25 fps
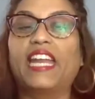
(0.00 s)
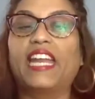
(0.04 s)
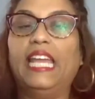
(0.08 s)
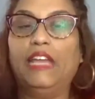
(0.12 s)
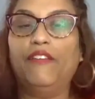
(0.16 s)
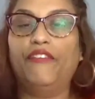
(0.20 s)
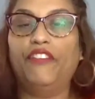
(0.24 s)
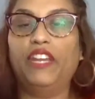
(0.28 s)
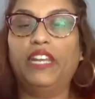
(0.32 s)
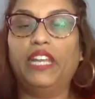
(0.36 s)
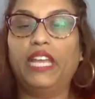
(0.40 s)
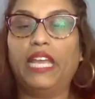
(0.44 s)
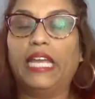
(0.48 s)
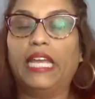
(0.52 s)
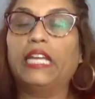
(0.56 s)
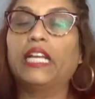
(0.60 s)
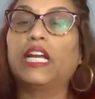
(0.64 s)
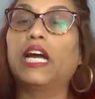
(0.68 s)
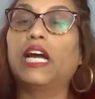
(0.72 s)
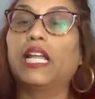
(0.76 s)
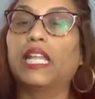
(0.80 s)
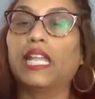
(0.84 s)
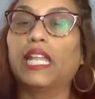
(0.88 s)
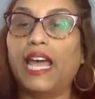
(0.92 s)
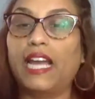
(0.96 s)
even in
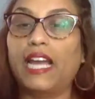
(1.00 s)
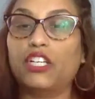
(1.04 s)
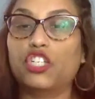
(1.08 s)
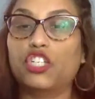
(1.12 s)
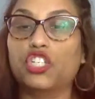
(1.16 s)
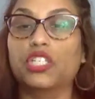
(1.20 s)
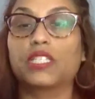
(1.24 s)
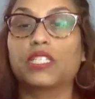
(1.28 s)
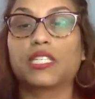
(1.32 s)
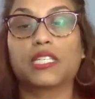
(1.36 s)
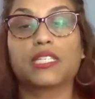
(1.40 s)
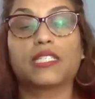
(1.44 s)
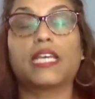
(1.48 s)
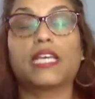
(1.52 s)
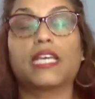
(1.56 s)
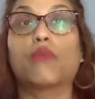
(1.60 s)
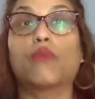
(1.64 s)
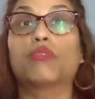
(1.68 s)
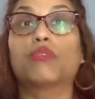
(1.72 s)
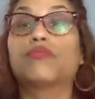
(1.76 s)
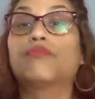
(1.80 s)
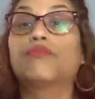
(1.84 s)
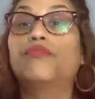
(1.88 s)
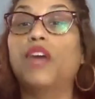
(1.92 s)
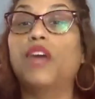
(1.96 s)
collections, because I
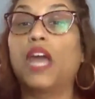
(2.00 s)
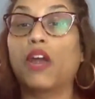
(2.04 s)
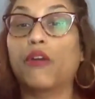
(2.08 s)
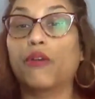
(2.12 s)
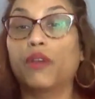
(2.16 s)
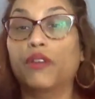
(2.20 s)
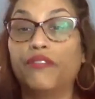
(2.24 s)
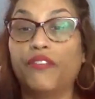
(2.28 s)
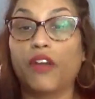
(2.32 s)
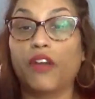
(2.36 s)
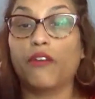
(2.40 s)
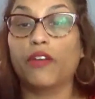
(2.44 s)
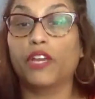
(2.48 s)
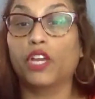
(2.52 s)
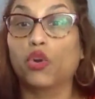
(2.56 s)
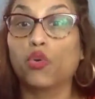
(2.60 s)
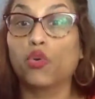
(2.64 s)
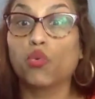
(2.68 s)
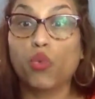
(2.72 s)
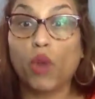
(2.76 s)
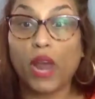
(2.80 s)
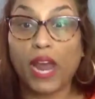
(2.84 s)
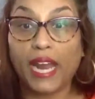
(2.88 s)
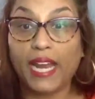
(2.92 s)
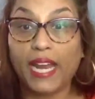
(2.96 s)
was very, very
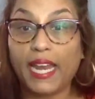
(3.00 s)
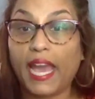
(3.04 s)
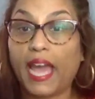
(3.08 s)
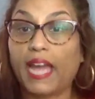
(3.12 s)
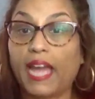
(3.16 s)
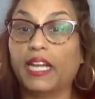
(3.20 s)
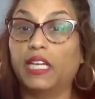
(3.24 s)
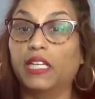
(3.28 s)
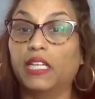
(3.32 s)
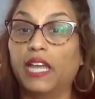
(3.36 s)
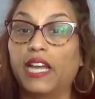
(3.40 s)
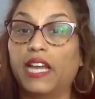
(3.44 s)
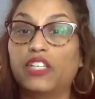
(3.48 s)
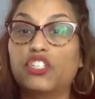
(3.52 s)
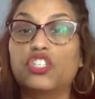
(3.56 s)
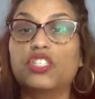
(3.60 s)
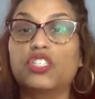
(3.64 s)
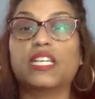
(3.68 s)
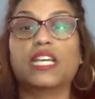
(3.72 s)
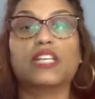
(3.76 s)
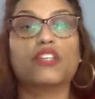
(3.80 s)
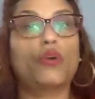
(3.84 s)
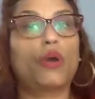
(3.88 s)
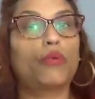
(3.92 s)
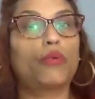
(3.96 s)
great at collections,
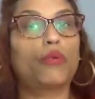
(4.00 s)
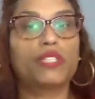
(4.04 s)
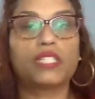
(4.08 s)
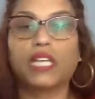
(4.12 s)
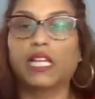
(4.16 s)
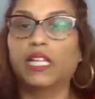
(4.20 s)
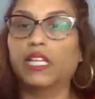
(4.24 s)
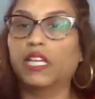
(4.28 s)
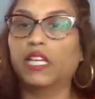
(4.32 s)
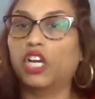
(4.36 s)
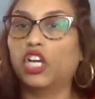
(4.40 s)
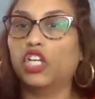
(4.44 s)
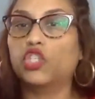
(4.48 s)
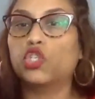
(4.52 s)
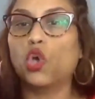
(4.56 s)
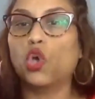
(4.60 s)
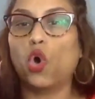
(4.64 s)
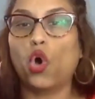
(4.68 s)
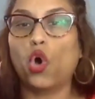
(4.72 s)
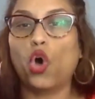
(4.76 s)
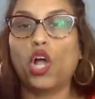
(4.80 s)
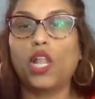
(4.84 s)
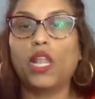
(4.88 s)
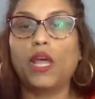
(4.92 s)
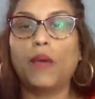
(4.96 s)
I was telling her it's
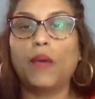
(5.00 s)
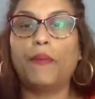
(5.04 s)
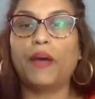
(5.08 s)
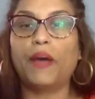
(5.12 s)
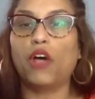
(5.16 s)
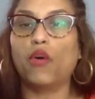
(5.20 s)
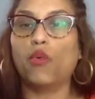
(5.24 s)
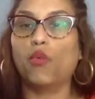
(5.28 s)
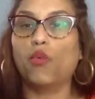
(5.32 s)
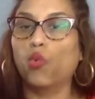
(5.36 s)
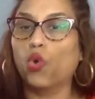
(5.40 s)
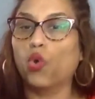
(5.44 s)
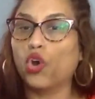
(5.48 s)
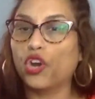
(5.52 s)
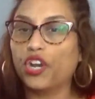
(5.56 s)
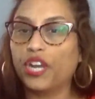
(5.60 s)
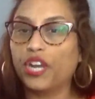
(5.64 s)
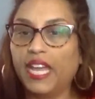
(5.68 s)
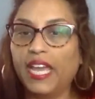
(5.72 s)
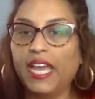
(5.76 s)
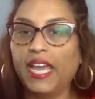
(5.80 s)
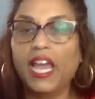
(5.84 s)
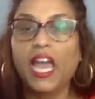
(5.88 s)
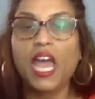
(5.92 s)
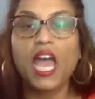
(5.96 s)
all about
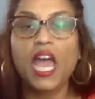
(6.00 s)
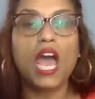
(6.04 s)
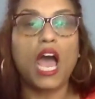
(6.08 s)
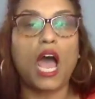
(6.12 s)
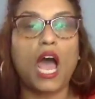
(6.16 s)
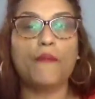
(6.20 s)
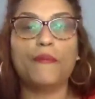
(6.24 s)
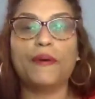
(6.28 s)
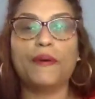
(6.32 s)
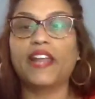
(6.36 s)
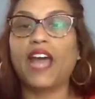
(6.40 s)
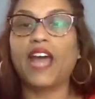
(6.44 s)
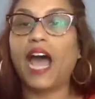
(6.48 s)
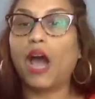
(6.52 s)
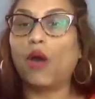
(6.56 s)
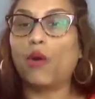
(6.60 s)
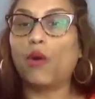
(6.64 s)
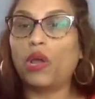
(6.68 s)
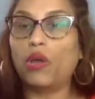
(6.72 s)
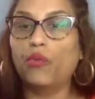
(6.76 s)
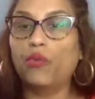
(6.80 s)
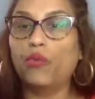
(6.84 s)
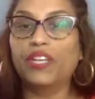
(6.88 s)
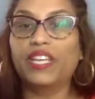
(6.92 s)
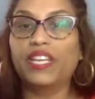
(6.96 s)
wording, about how I
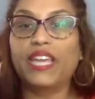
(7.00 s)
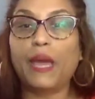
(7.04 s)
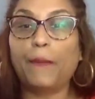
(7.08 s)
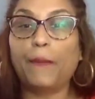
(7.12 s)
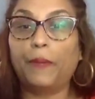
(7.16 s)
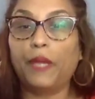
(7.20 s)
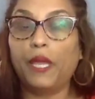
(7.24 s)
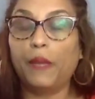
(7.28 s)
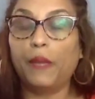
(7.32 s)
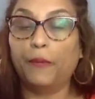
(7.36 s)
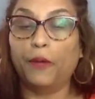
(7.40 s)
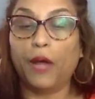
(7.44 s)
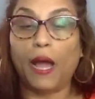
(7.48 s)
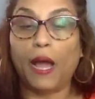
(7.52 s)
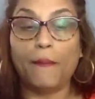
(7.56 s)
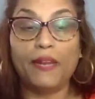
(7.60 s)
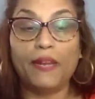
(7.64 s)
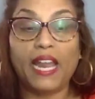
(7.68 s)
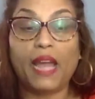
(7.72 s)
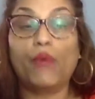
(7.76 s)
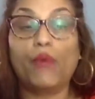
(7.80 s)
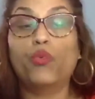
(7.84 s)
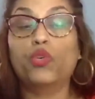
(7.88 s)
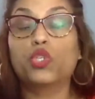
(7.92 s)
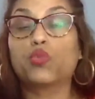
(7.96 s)
would get people. I mean,
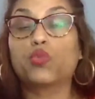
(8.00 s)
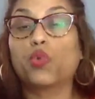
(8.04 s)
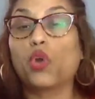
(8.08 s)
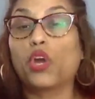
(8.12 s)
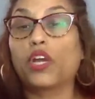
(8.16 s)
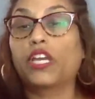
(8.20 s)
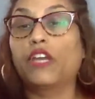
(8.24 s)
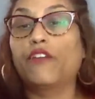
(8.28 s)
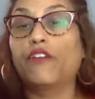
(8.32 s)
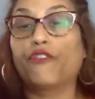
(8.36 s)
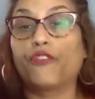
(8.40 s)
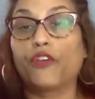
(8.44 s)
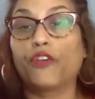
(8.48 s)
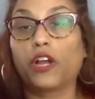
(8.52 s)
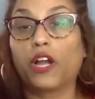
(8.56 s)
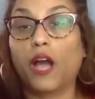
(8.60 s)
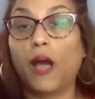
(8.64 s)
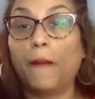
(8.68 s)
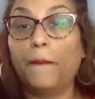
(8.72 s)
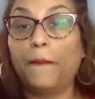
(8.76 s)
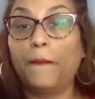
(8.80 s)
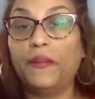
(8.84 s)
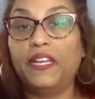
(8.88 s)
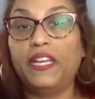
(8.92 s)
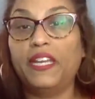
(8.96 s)
I was working for a
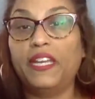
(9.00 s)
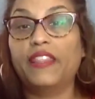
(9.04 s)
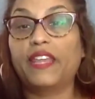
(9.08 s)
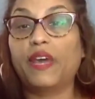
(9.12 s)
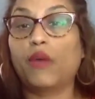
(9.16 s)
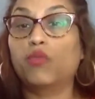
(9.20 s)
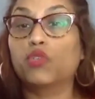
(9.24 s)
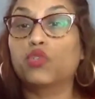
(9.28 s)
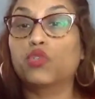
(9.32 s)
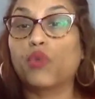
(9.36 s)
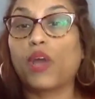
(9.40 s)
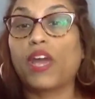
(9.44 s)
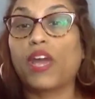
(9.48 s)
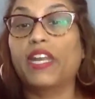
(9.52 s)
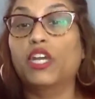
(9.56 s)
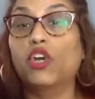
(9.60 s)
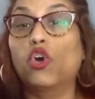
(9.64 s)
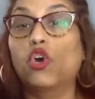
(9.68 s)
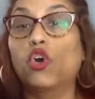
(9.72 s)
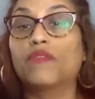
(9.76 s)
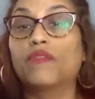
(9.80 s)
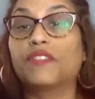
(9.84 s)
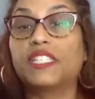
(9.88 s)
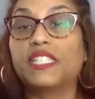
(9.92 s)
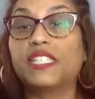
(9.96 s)
company that was writing
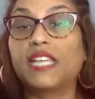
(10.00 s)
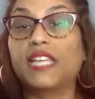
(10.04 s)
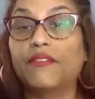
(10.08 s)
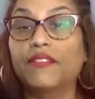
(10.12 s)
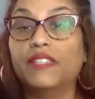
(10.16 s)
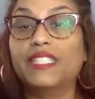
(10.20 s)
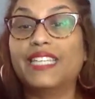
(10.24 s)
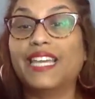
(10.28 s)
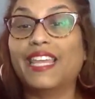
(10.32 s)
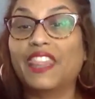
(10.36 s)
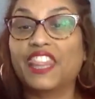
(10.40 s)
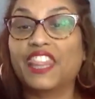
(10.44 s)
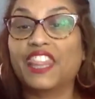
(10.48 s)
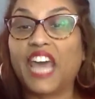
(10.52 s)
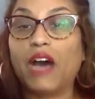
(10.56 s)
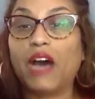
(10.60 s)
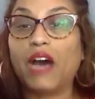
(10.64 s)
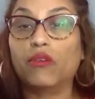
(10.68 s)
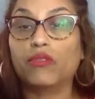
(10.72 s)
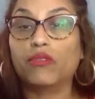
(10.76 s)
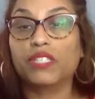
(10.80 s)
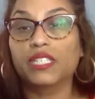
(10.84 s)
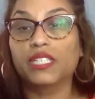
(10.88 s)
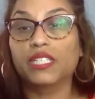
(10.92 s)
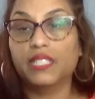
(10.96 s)
off
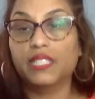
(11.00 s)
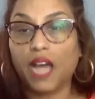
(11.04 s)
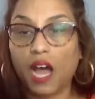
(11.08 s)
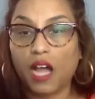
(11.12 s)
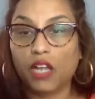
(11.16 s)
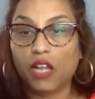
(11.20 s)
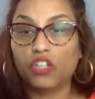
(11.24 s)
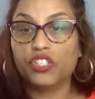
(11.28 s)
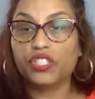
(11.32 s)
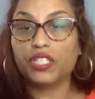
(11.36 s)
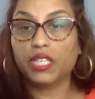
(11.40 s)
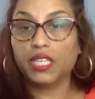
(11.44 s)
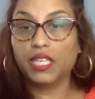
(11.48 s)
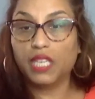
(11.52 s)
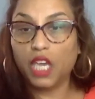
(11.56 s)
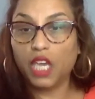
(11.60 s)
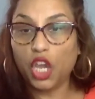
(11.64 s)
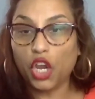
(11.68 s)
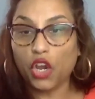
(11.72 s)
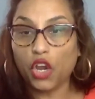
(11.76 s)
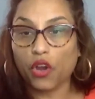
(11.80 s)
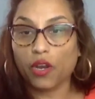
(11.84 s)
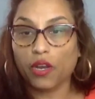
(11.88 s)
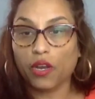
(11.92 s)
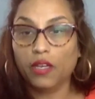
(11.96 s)
$70,000 a
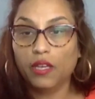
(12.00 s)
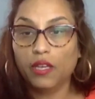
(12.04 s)
year.